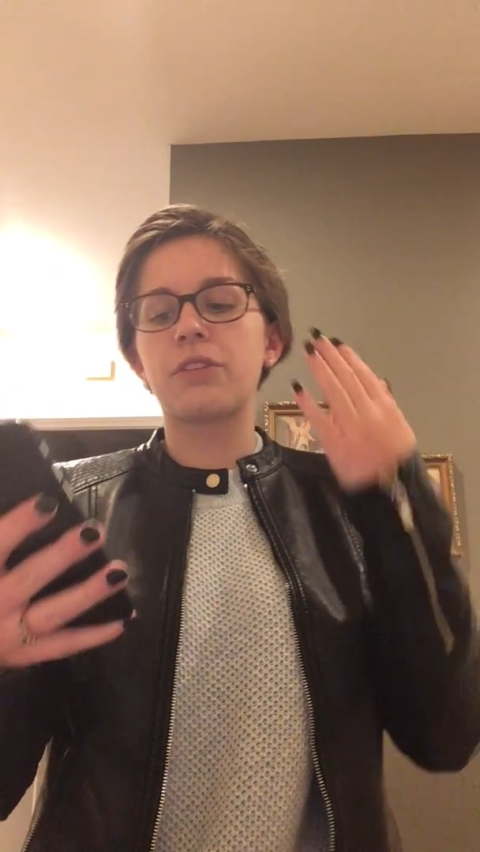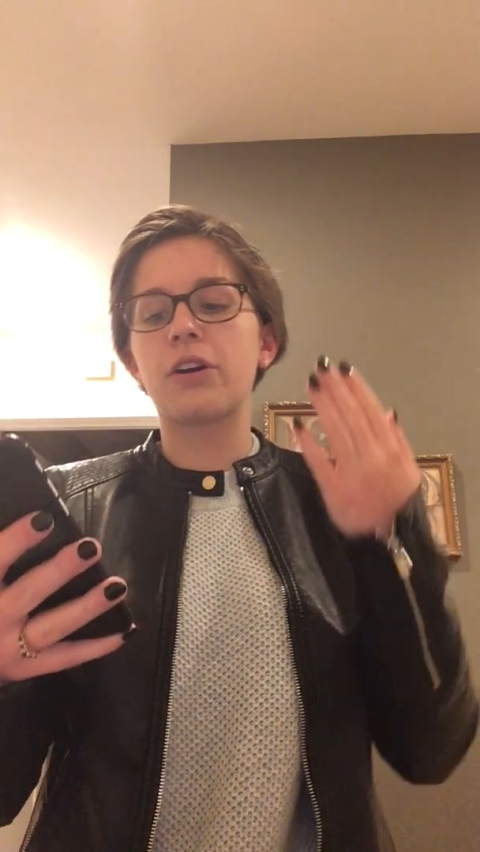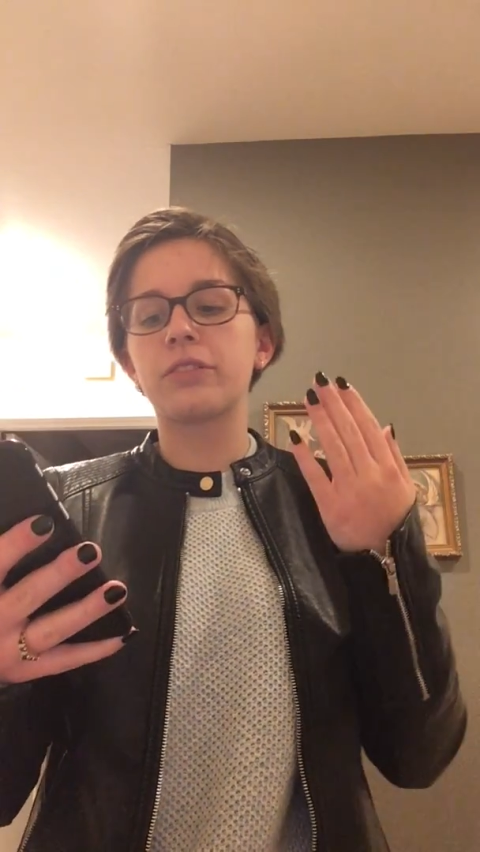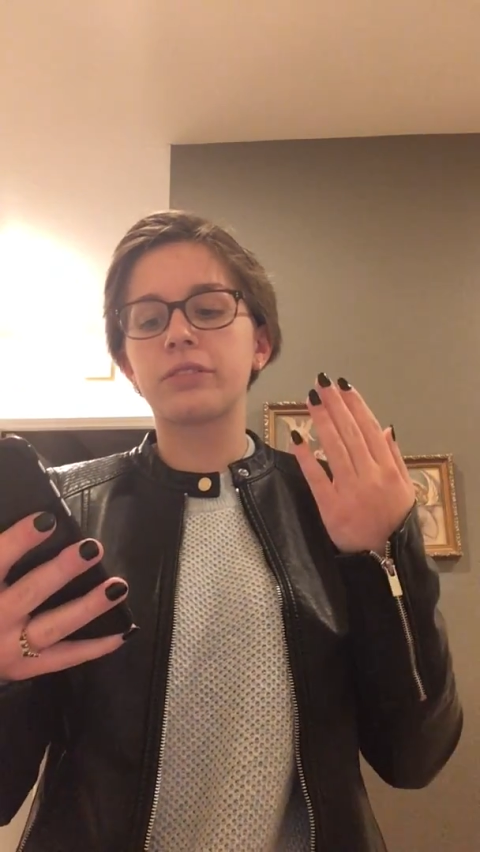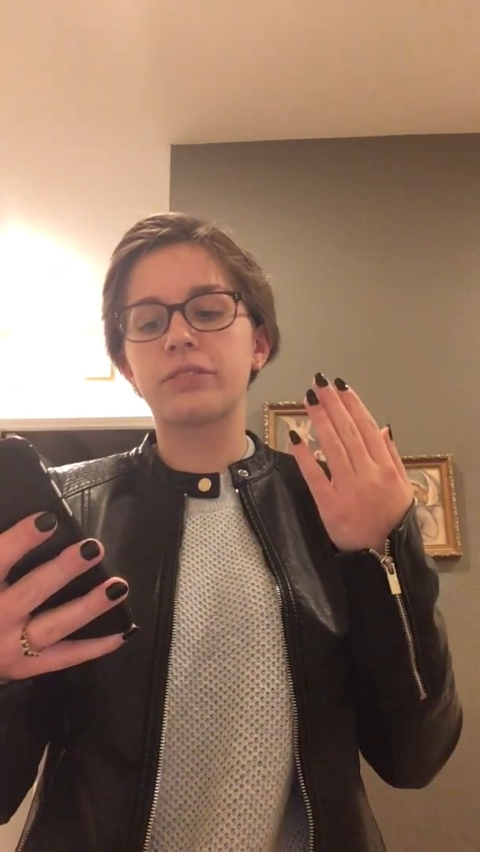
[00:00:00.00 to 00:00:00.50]

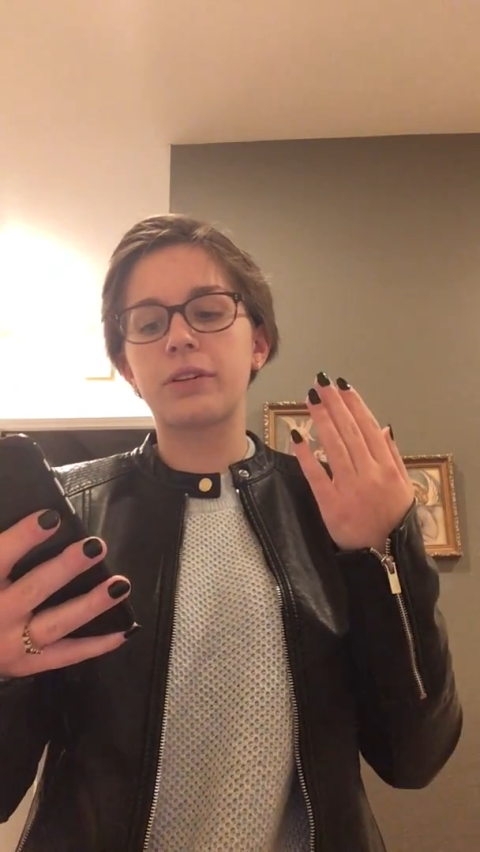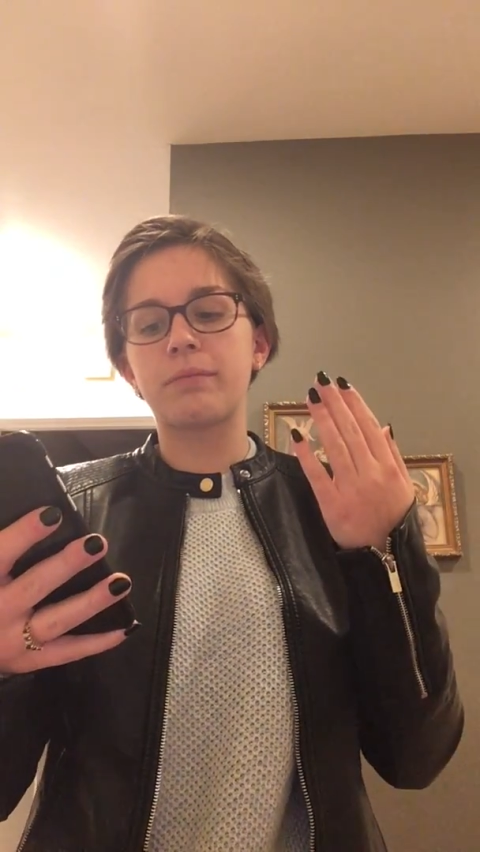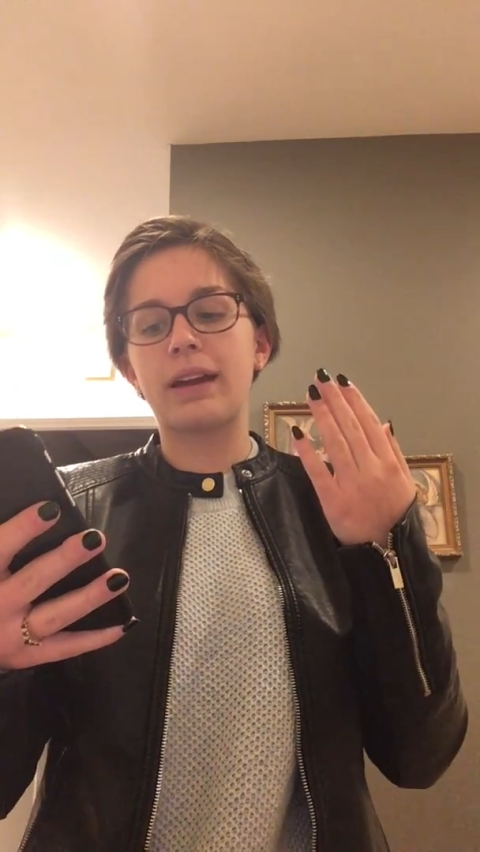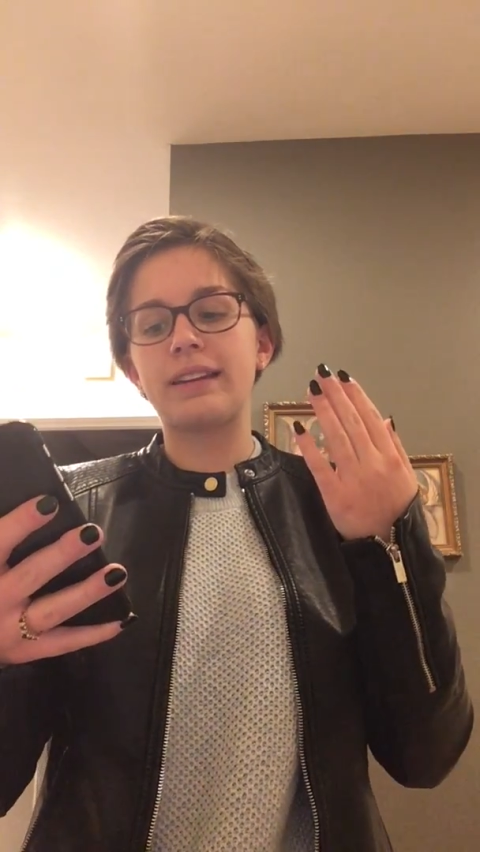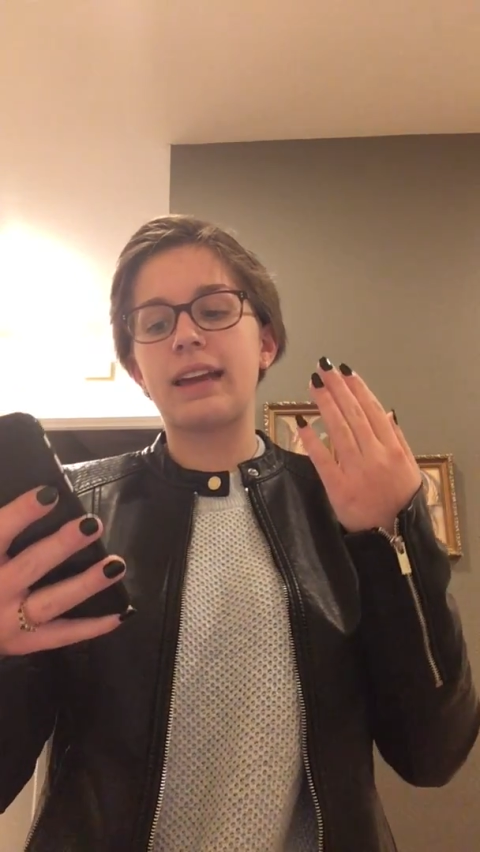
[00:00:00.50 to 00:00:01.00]
fall
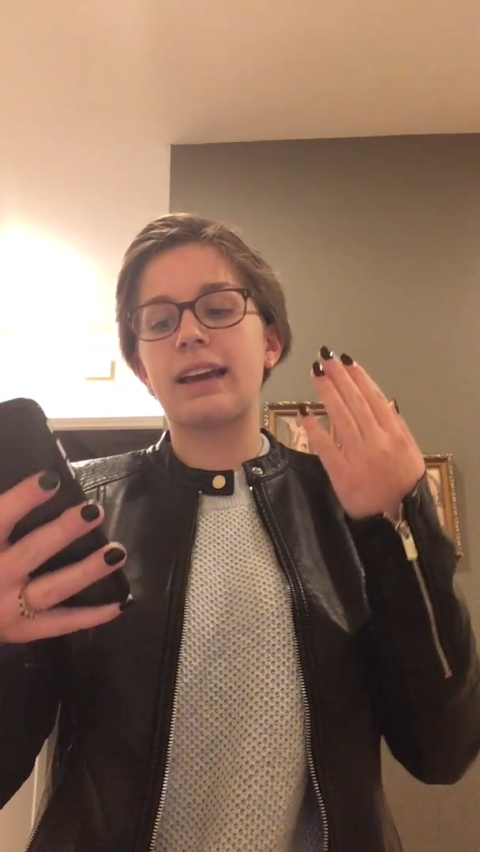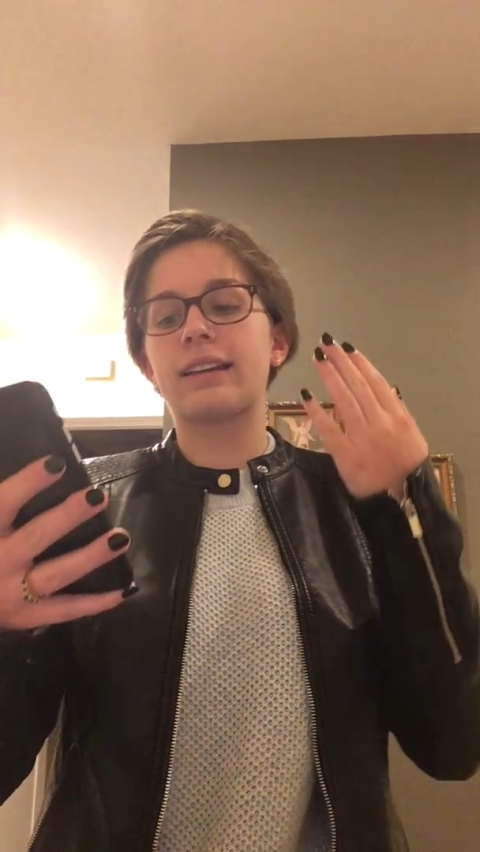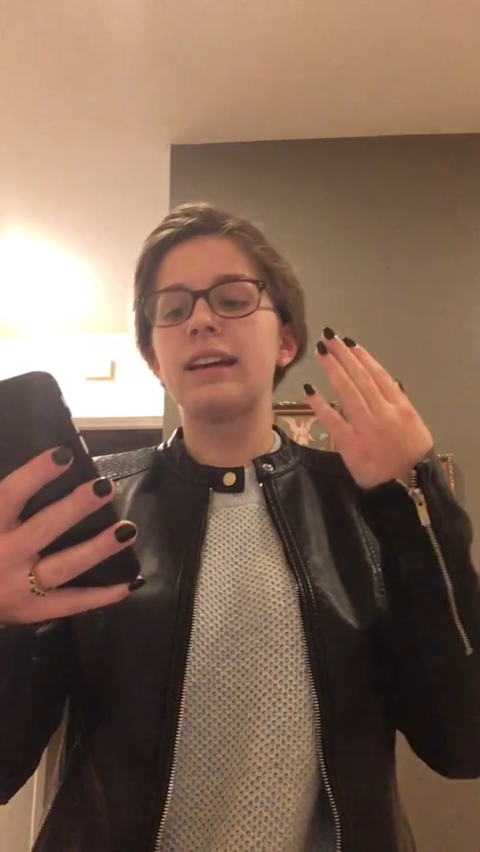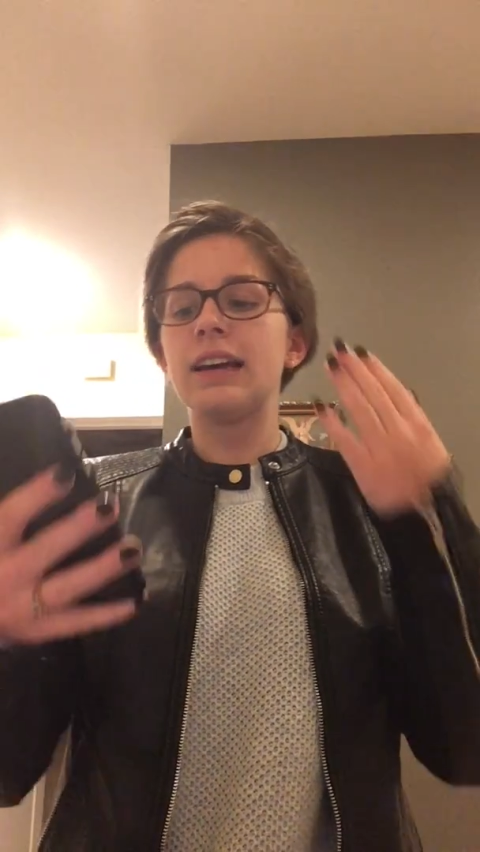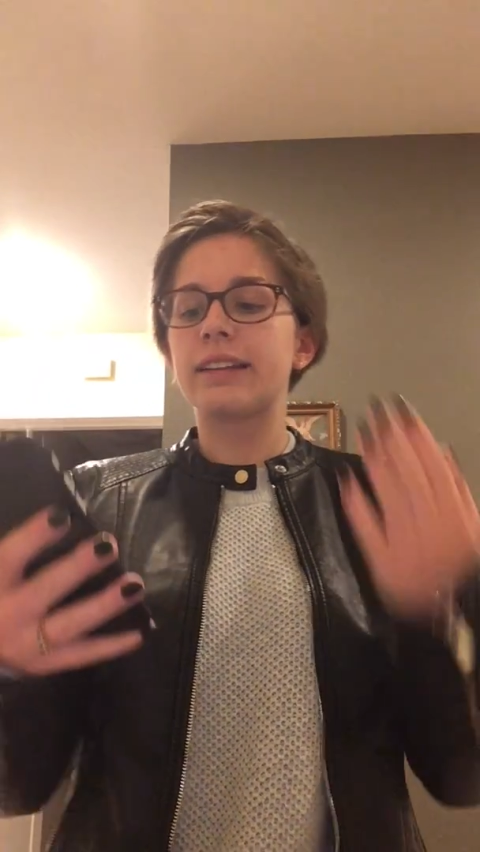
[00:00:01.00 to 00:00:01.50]
from my neck,